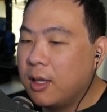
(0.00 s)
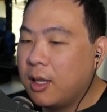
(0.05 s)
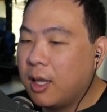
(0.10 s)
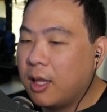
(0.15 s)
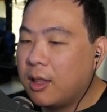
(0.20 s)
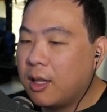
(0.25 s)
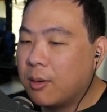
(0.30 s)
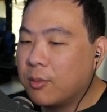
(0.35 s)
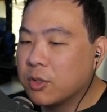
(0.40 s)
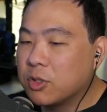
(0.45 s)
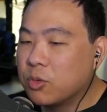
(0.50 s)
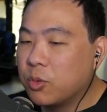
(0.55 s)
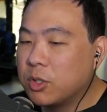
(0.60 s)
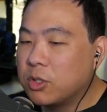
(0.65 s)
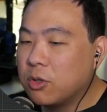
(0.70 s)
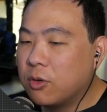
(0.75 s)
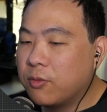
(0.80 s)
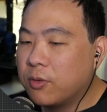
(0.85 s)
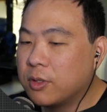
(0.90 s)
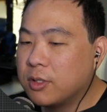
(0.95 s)
And then I'm gonna
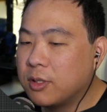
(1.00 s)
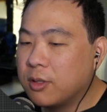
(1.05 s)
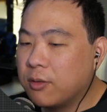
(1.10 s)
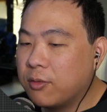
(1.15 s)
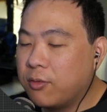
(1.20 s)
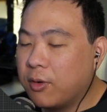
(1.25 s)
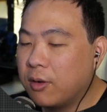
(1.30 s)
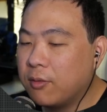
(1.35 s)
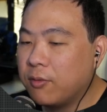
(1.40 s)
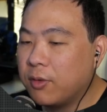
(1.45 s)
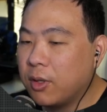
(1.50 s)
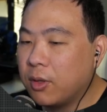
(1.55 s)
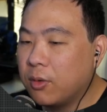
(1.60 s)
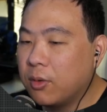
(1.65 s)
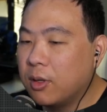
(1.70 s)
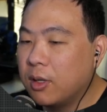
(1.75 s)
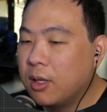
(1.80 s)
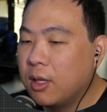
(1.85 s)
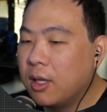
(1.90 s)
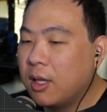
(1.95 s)
switch over to the front view.
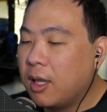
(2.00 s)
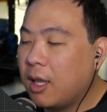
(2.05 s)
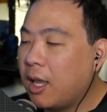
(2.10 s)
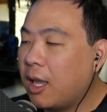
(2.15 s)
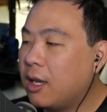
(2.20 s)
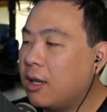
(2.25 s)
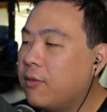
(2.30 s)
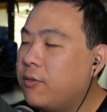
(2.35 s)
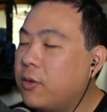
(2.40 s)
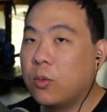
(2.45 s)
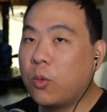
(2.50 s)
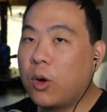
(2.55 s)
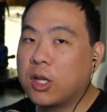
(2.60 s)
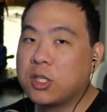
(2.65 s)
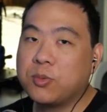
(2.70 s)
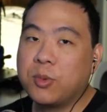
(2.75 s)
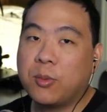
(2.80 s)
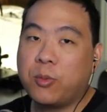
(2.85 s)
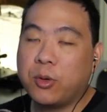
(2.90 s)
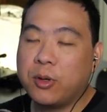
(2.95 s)
And if you
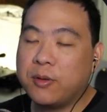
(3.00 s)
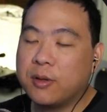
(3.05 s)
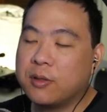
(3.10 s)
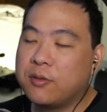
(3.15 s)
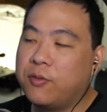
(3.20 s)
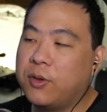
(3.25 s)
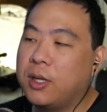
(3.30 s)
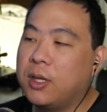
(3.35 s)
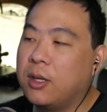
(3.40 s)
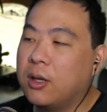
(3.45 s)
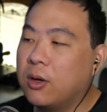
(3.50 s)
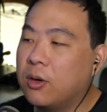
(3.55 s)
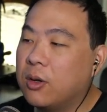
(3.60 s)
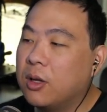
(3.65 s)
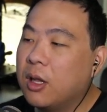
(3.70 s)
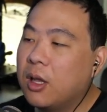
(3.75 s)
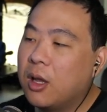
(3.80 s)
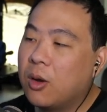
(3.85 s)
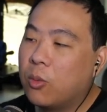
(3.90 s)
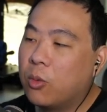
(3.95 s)
watch my previous video,
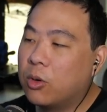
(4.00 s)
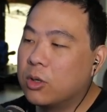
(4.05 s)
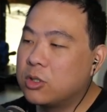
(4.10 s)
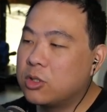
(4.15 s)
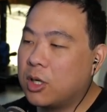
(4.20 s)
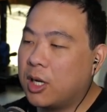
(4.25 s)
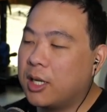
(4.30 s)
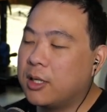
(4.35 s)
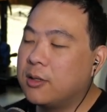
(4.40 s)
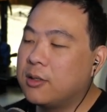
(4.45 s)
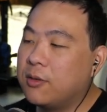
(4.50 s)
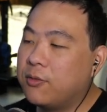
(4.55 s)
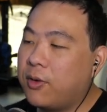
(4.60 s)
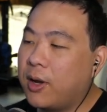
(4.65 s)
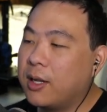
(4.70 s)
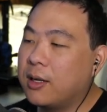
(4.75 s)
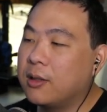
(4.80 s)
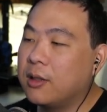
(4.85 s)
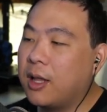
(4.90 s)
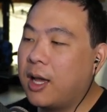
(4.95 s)
we're trying to
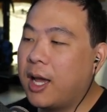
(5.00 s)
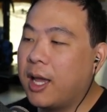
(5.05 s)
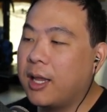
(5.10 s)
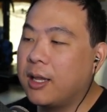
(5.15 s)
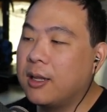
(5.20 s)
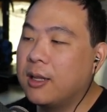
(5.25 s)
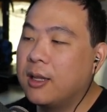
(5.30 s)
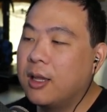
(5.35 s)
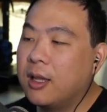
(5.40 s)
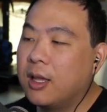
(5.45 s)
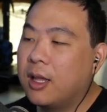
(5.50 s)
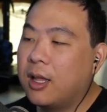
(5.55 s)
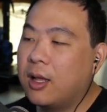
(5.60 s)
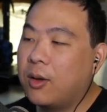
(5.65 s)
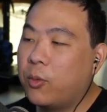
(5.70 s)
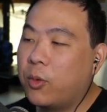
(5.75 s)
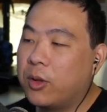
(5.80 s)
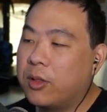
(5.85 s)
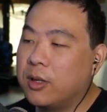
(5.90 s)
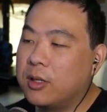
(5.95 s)
define a line
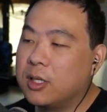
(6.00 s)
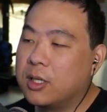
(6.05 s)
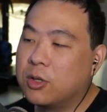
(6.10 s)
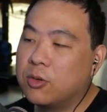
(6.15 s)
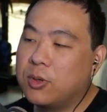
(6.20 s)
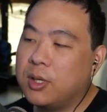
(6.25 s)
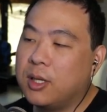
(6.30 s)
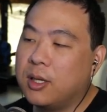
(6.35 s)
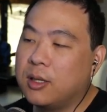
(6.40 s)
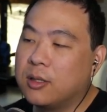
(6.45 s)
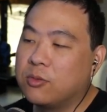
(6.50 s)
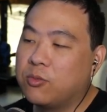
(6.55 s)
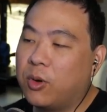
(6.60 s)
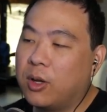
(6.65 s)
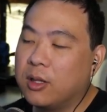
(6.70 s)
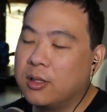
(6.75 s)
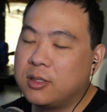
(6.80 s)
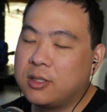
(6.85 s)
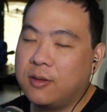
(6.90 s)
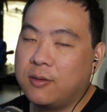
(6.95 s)
where the degree is
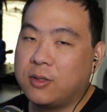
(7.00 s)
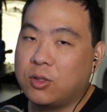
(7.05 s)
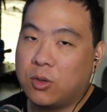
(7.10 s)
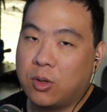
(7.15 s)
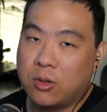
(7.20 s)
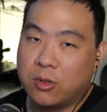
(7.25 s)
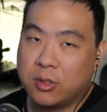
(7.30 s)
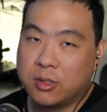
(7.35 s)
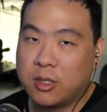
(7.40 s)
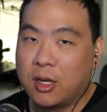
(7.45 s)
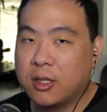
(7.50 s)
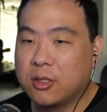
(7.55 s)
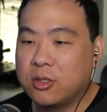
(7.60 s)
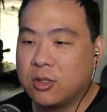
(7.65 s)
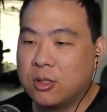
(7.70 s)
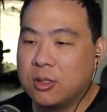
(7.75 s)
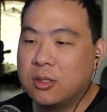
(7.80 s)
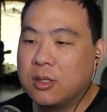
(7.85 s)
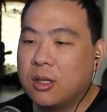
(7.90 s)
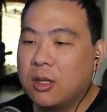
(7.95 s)
relative to
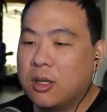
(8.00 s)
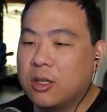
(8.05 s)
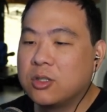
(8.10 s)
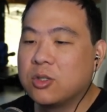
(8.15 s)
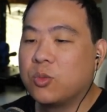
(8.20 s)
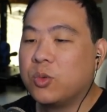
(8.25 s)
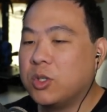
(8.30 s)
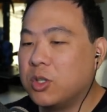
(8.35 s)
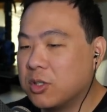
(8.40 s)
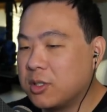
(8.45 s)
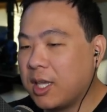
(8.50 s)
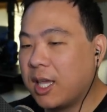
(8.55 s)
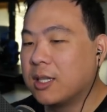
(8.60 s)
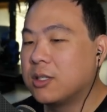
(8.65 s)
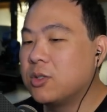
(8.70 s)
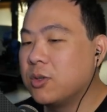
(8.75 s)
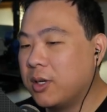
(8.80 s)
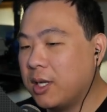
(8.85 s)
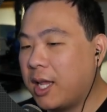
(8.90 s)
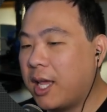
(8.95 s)
horizontal. So we just
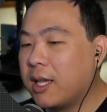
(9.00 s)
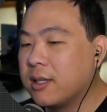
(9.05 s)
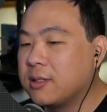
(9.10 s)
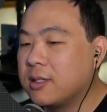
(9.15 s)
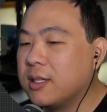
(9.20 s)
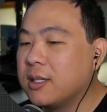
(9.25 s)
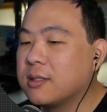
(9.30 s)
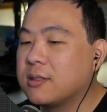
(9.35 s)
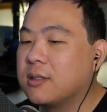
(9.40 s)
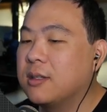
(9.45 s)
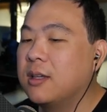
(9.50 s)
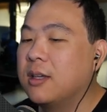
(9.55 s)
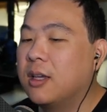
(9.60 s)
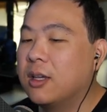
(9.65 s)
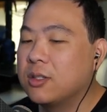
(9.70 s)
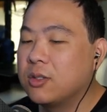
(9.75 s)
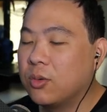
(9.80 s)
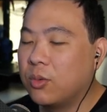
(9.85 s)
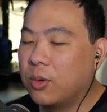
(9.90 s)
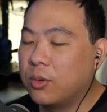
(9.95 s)
enter it as is.
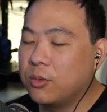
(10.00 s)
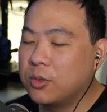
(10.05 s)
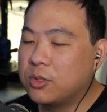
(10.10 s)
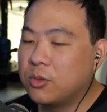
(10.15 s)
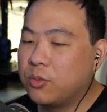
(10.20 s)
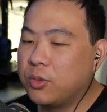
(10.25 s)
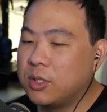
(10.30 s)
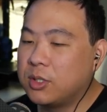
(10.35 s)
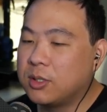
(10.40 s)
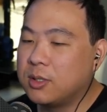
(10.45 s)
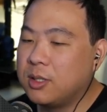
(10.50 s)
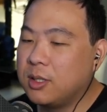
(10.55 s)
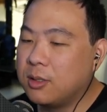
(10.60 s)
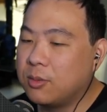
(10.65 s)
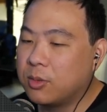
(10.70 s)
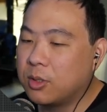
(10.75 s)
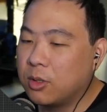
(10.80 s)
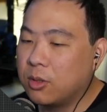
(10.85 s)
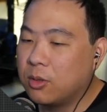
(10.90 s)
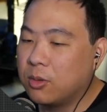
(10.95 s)
So we just need
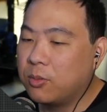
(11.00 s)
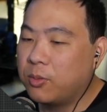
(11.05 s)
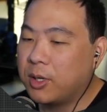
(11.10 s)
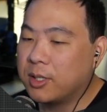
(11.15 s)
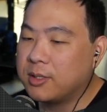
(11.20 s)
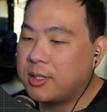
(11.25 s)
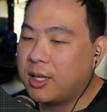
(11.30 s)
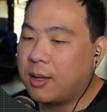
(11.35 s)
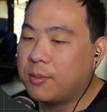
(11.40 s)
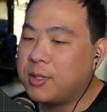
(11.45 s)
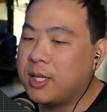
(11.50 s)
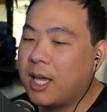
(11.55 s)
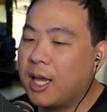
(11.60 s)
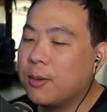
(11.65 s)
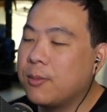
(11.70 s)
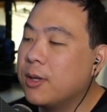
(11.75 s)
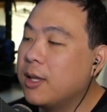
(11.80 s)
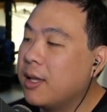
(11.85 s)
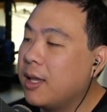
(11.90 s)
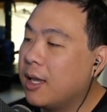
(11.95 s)
to go press
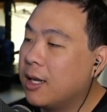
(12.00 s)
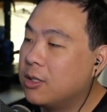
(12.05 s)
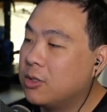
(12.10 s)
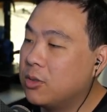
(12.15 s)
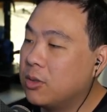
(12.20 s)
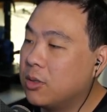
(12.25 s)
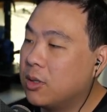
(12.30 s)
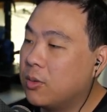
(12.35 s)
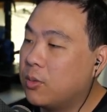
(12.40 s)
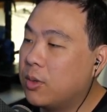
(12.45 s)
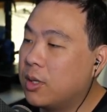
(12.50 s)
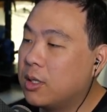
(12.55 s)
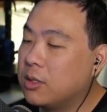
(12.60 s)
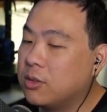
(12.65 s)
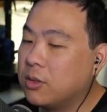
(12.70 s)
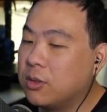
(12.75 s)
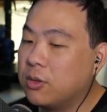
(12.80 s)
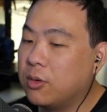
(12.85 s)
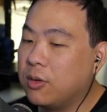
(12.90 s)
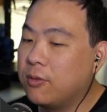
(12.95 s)
tab, enter
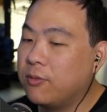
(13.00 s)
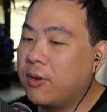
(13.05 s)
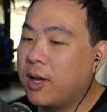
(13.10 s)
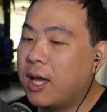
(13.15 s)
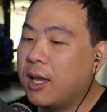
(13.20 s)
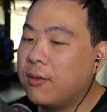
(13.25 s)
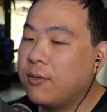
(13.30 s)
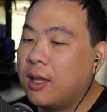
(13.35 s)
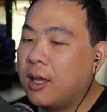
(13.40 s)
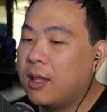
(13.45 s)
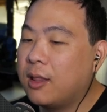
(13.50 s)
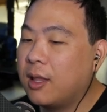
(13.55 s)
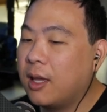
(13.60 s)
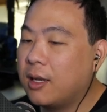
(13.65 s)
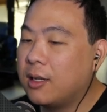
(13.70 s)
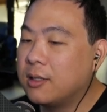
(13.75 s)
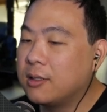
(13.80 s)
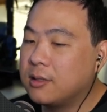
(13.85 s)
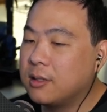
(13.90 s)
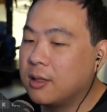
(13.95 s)
135, and that
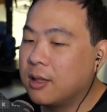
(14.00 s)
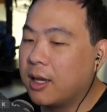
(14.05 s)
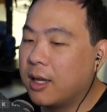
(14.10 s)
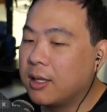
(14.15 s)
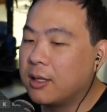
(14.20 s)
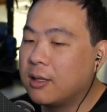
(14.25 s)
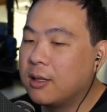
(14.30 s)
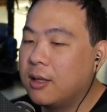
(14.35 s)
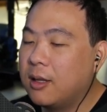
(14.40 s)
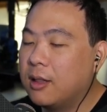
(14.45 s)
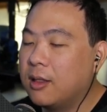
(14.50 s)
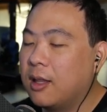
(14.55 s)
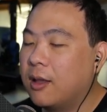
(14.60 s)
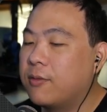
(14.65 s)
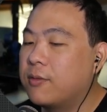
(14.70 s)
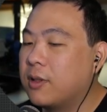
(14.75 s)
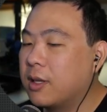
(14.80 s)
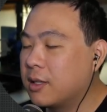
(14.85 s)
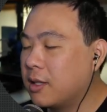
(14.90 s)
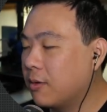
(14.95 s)
is the line.
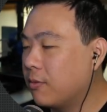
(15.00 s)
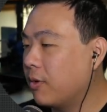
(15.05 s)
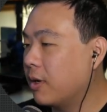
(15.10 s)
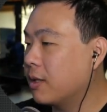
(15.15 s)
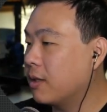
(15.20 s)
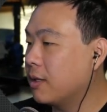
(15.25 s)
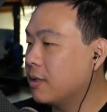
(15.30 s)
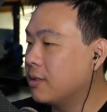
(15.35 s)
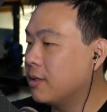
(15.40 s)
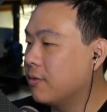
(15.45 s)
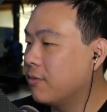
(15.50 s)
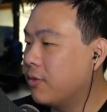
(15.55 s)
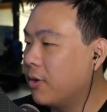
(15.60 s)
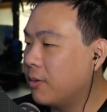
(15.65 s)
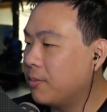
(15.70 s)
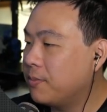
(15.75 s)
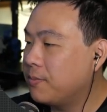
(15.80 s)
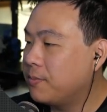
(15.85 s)
Left click, then right click to confirm.